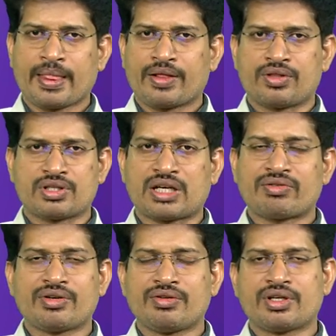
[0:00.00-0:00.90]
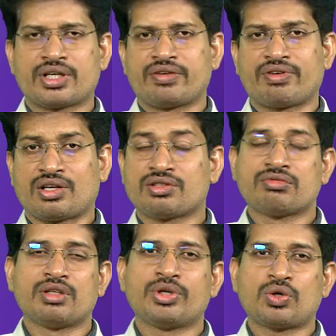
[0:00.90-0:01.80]
the survival rate for us
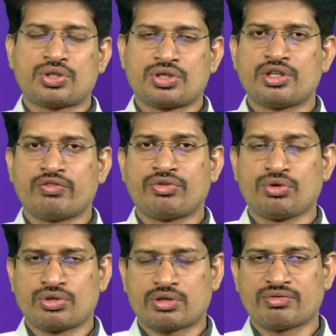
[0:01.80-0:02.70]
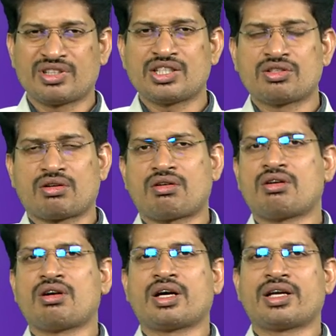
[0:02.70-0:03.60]
will be questioned in future with these
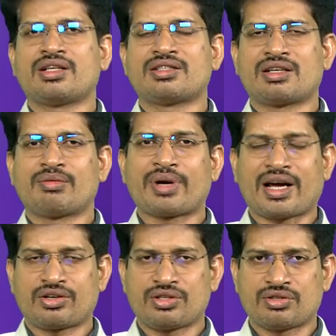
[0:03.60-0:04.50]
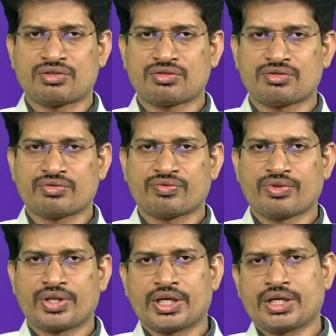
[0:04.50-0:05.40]
wrong agricultural practices.
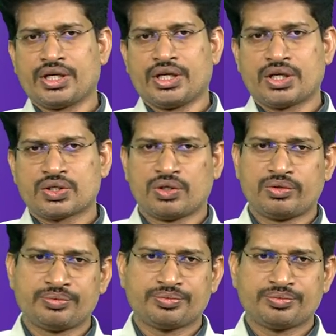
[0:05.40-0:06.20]
So,